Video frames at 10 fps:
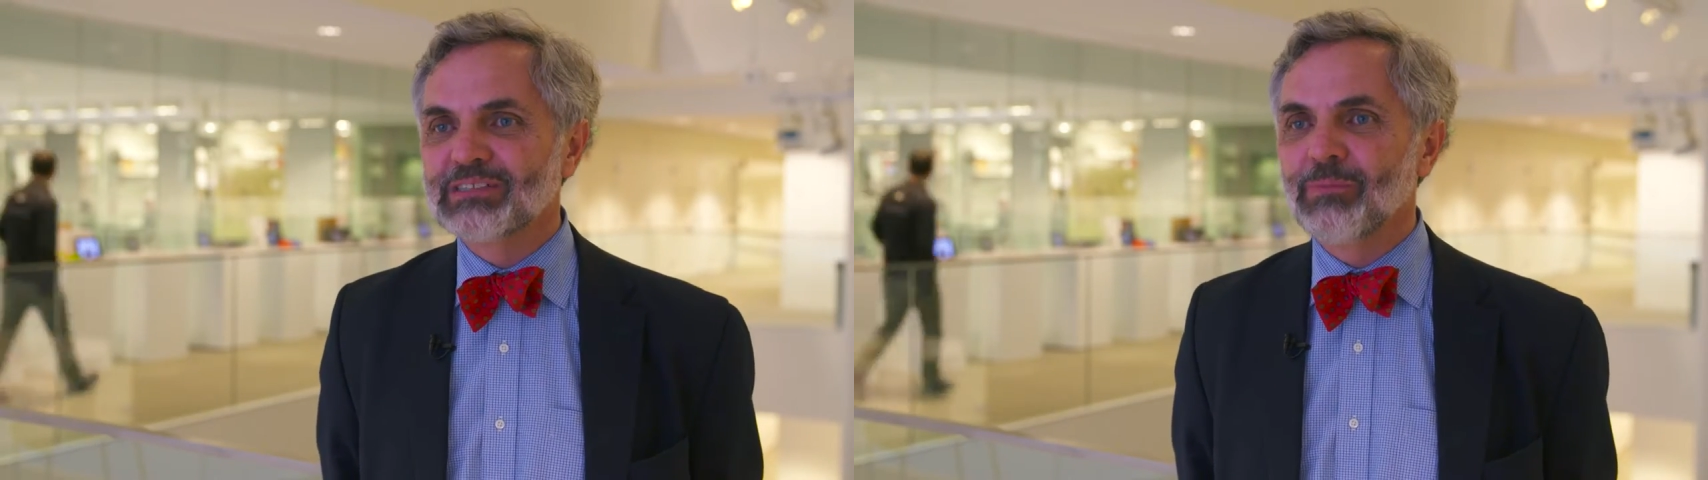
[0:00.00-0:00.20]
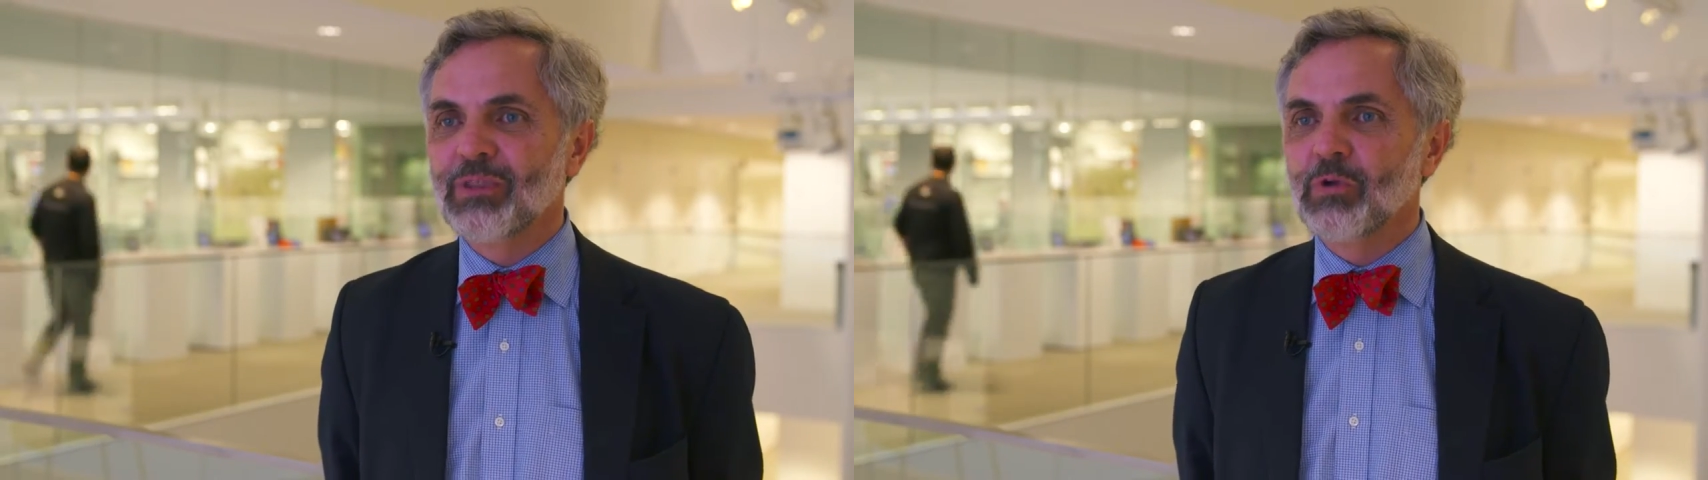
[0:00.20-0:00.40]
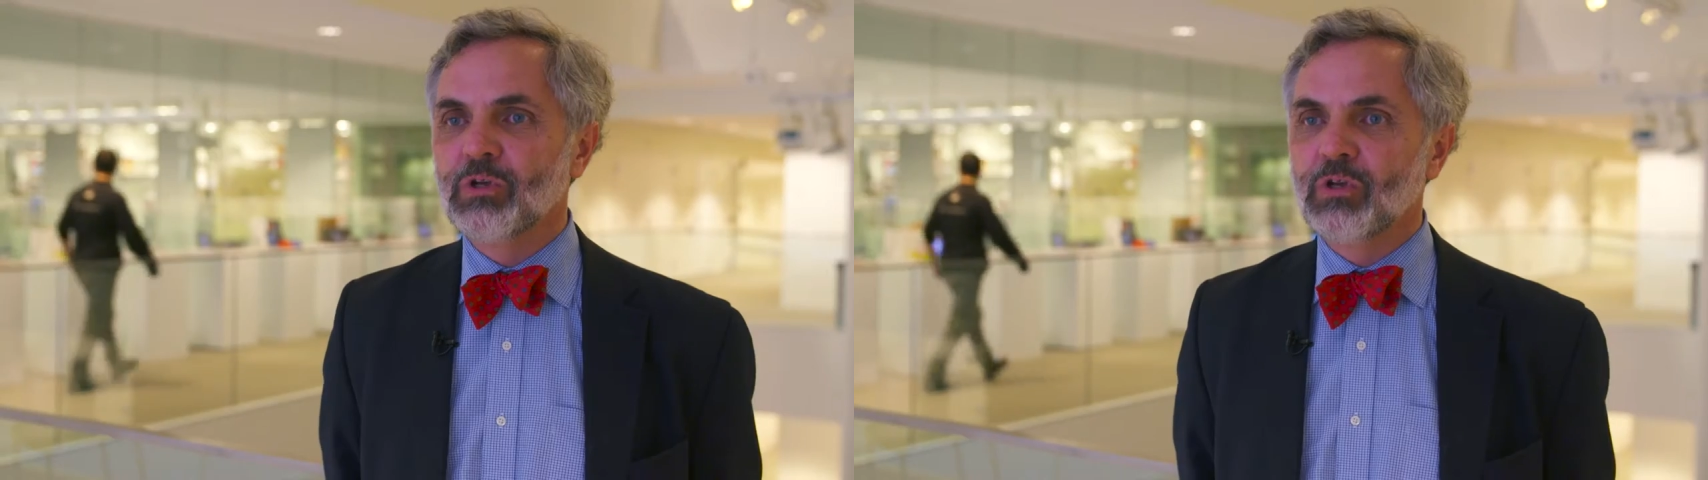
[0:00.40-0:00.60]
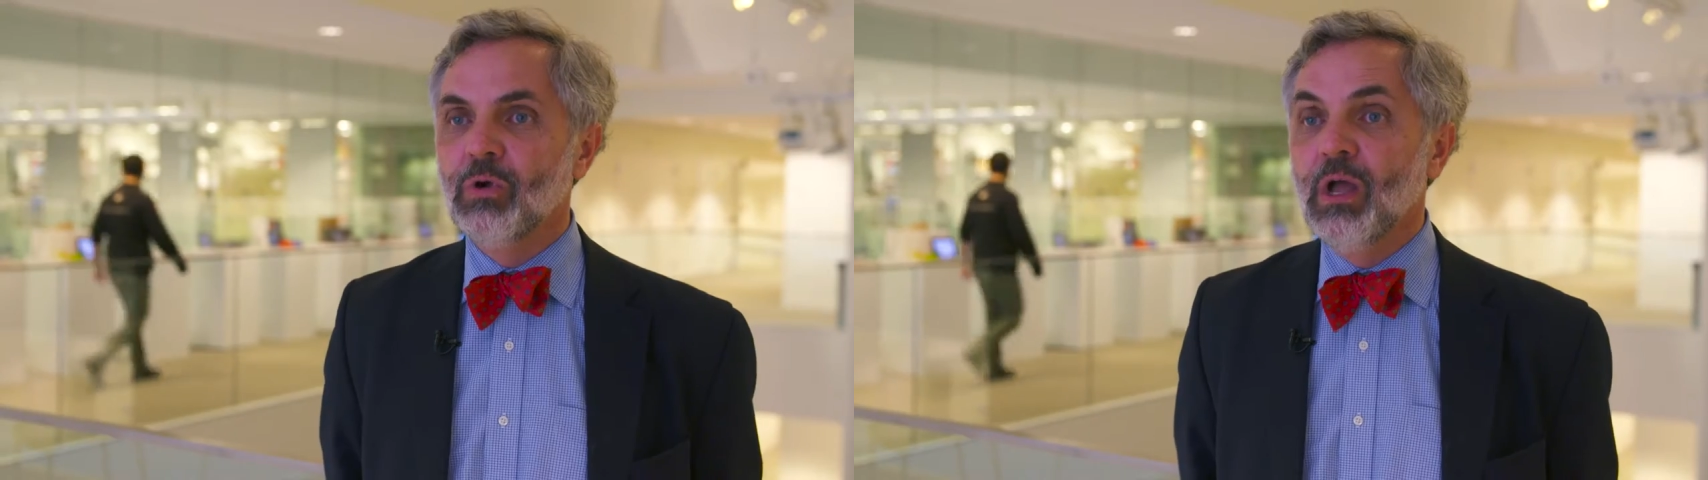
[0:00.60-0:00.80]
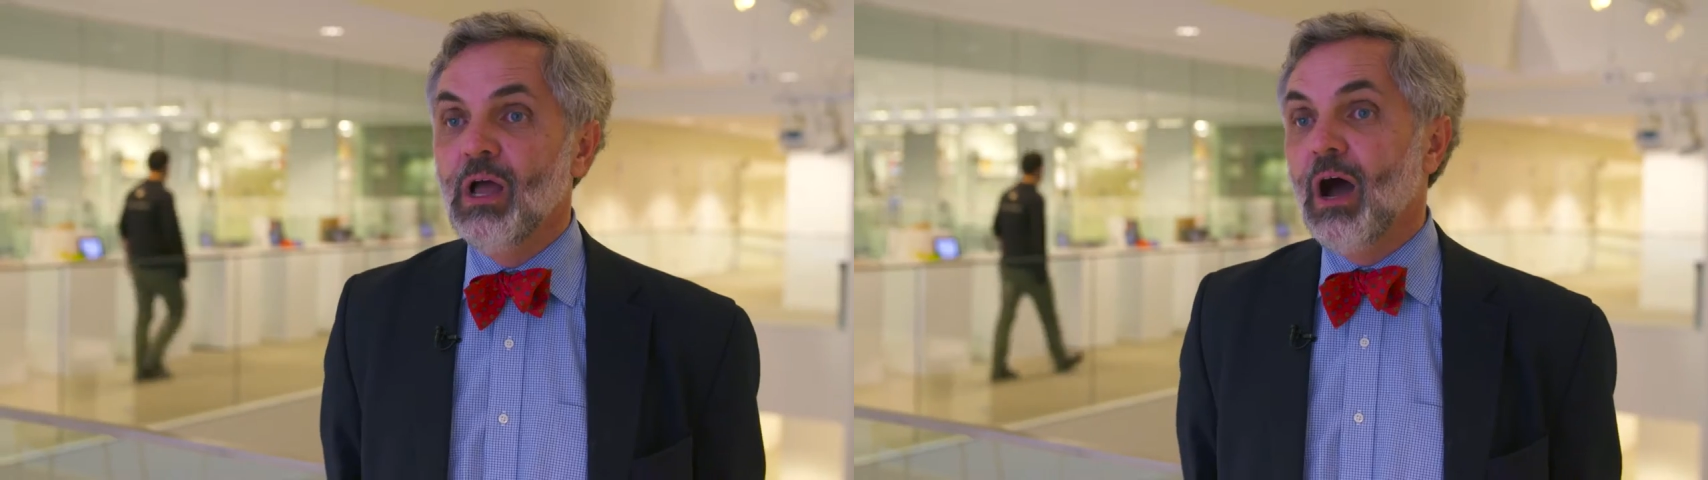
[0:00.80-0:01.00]
something you could do.
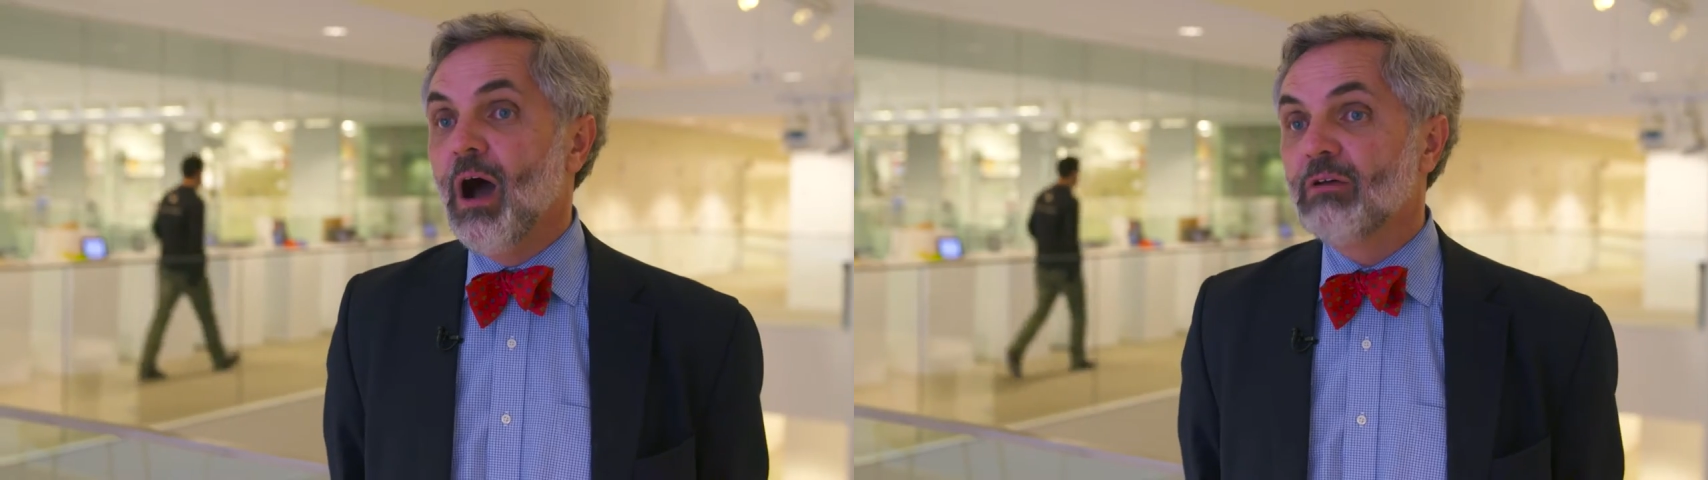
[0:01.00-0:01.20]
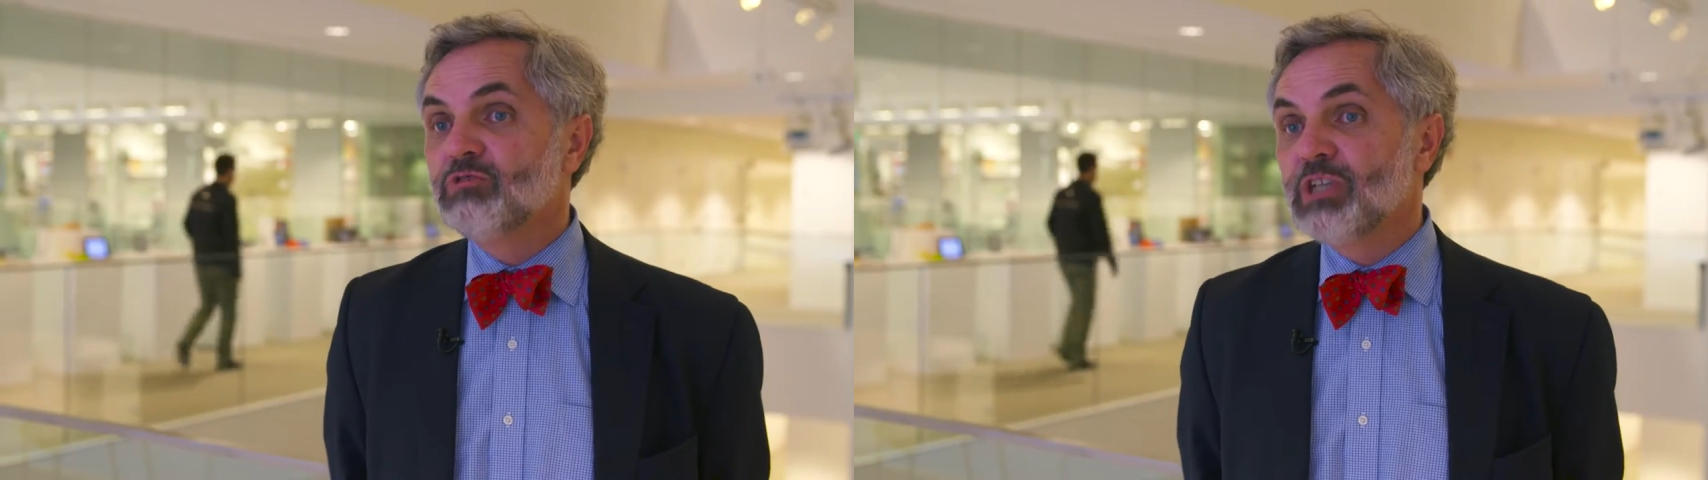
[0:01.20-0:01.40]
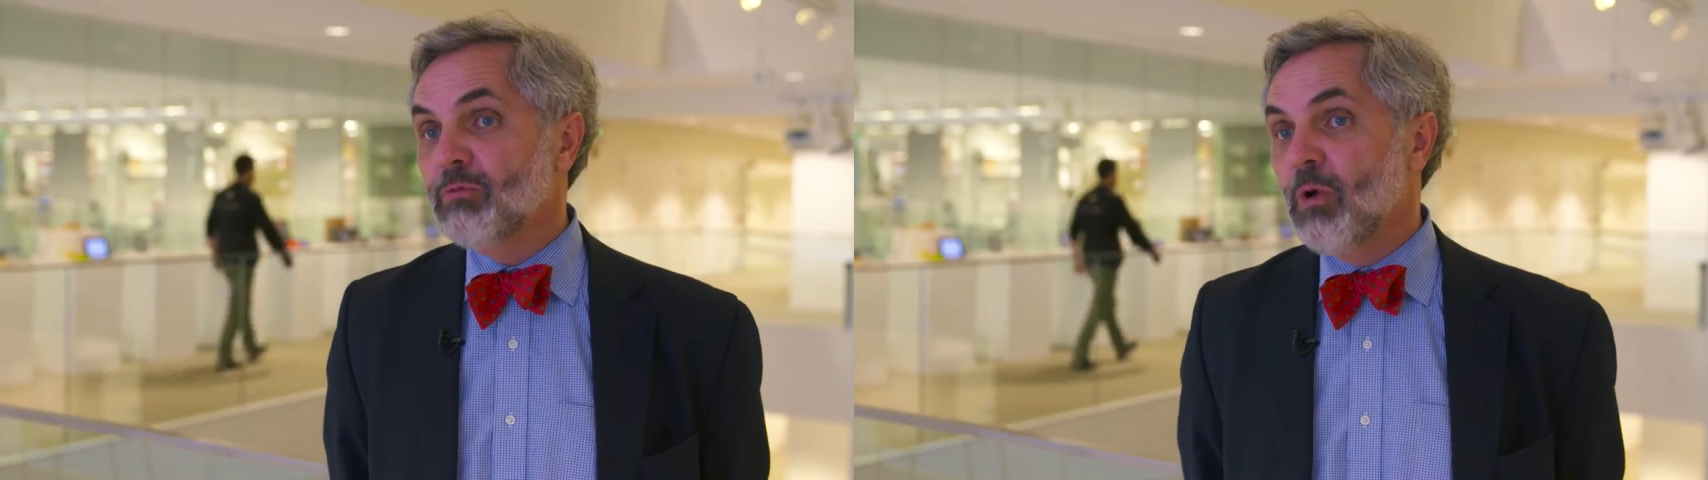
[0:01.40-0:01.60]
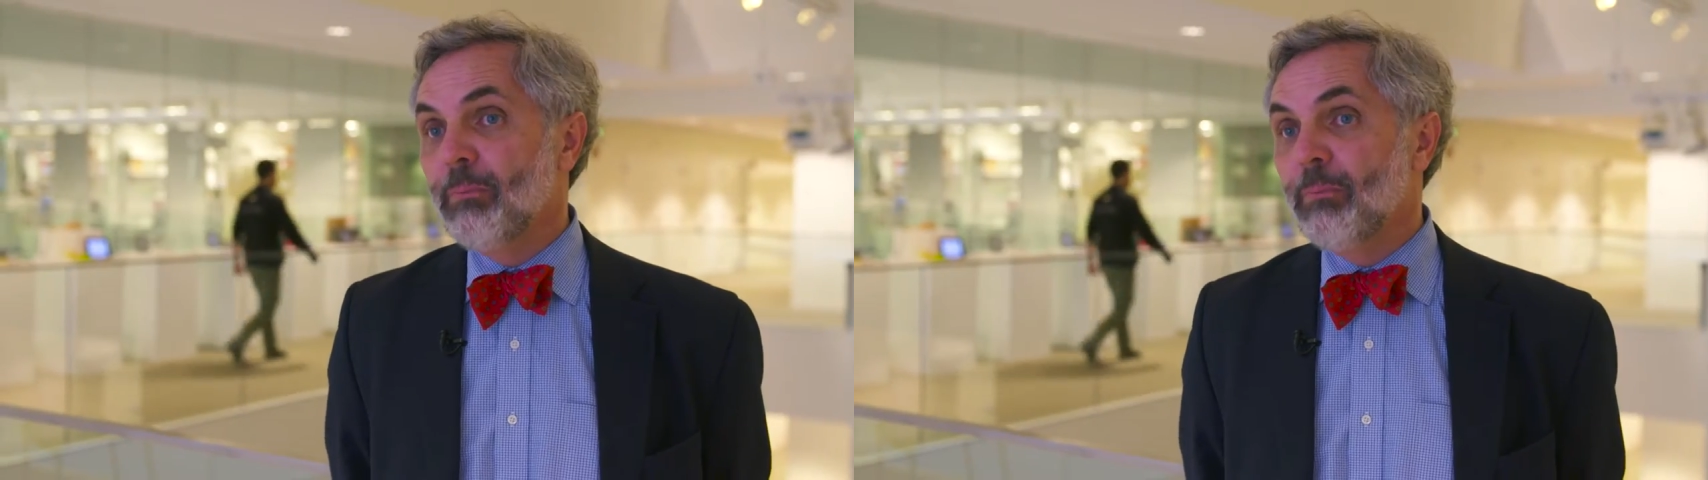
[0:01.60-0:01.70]
Uh, general